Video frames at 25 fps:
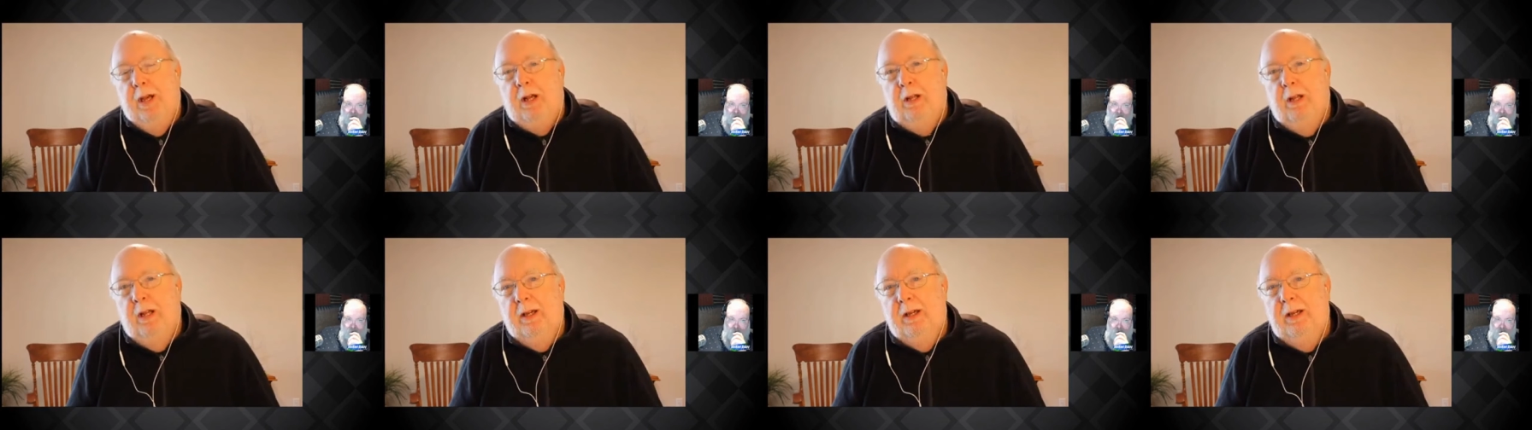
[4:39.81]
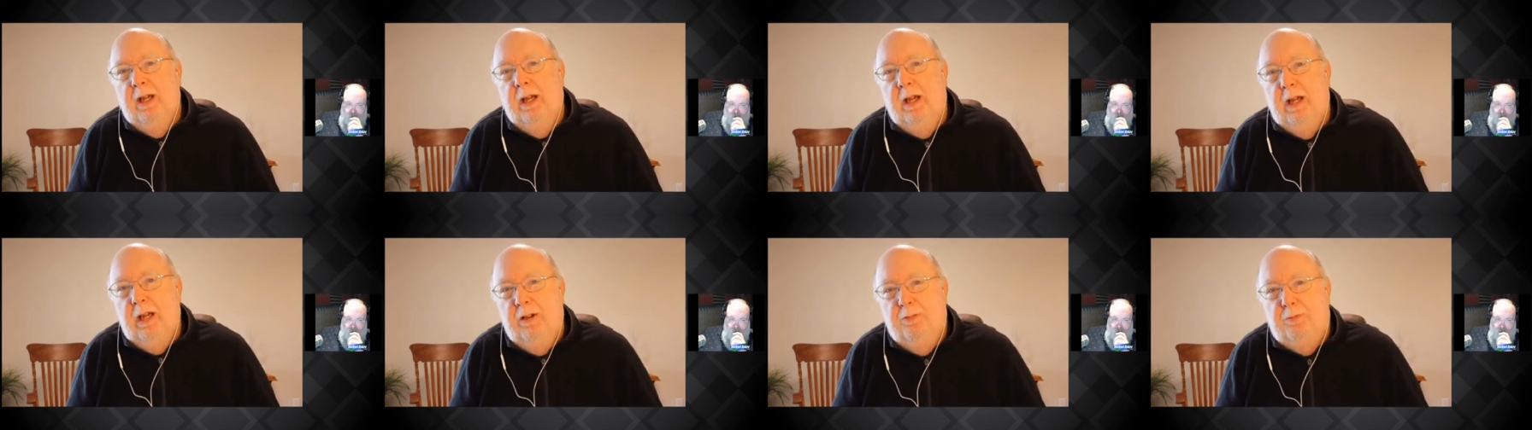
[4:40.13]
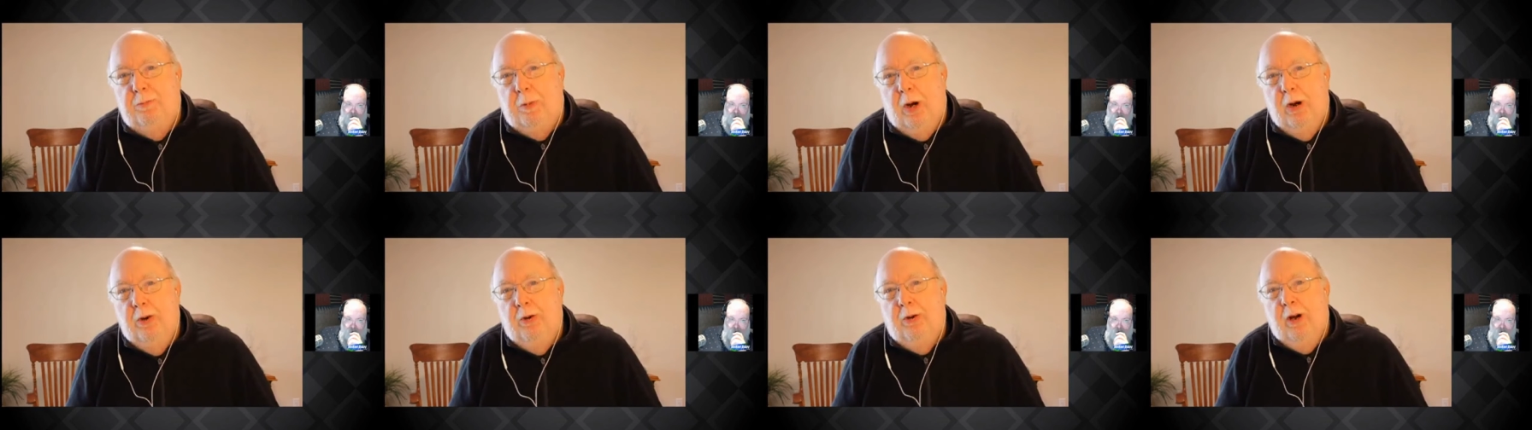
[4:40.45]
Click, and Give
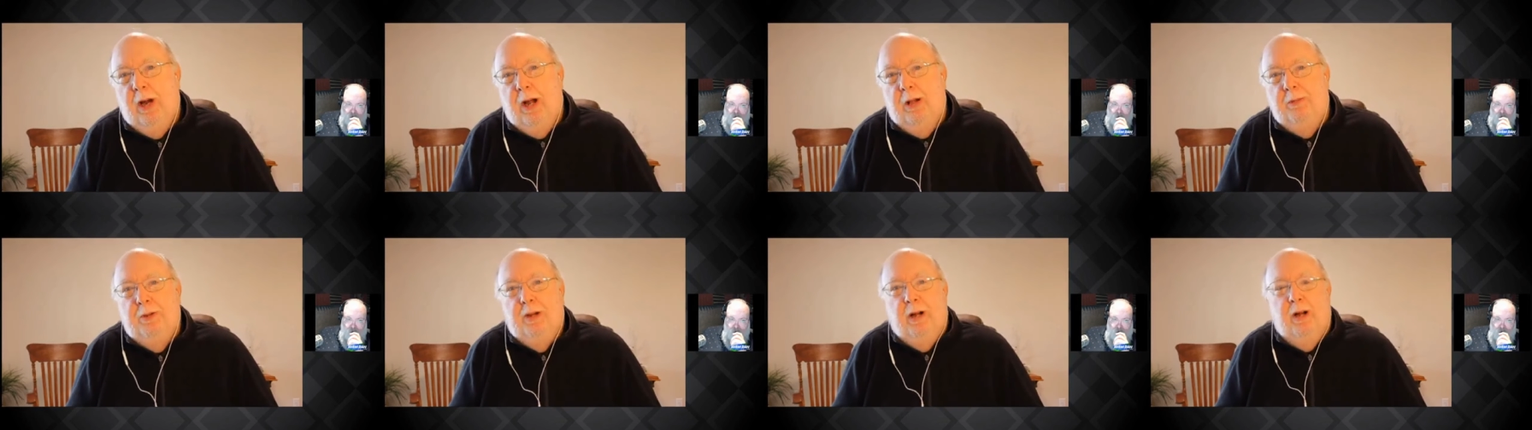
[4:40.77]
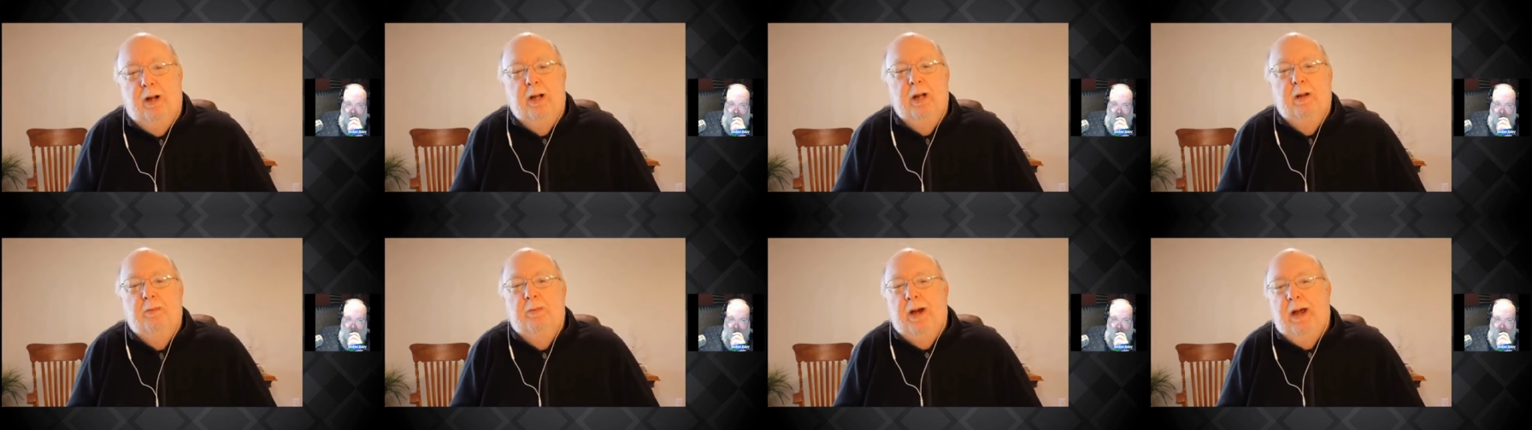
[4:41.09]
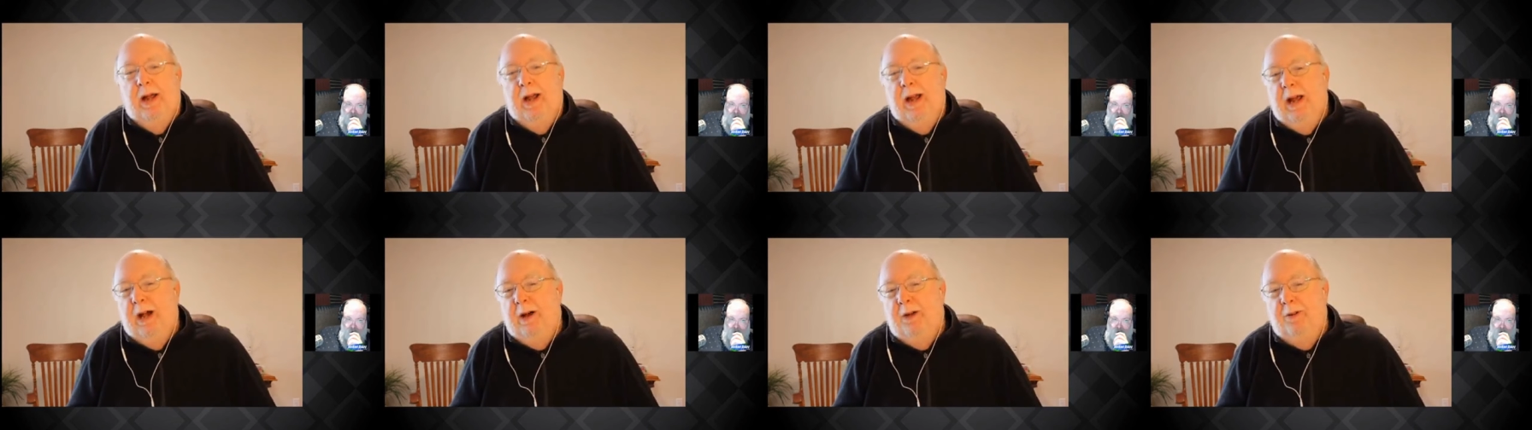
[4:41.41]
program talking about
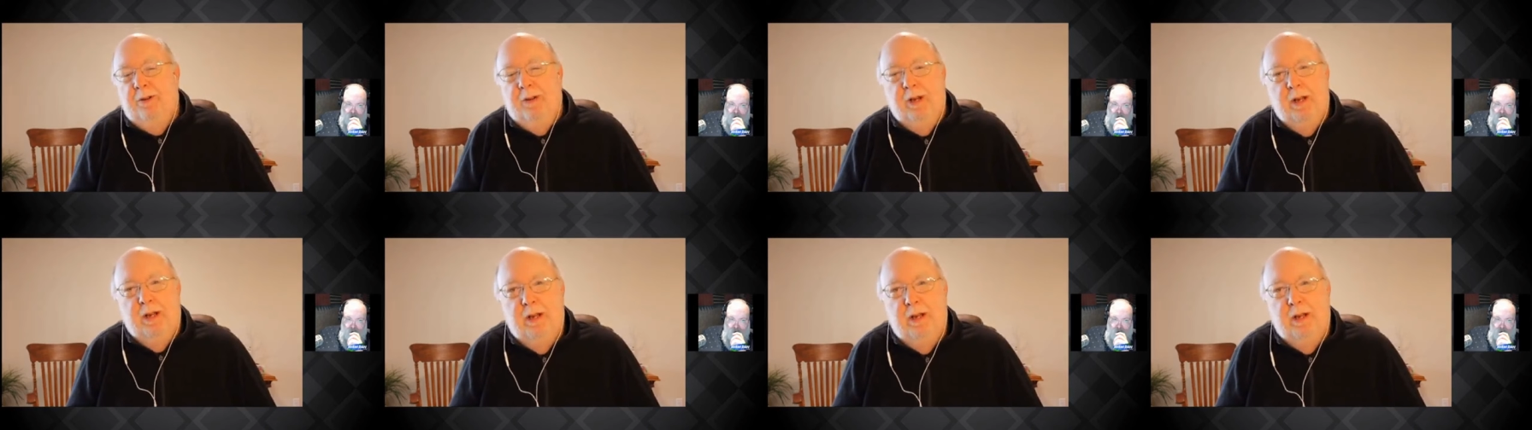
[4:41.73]
how.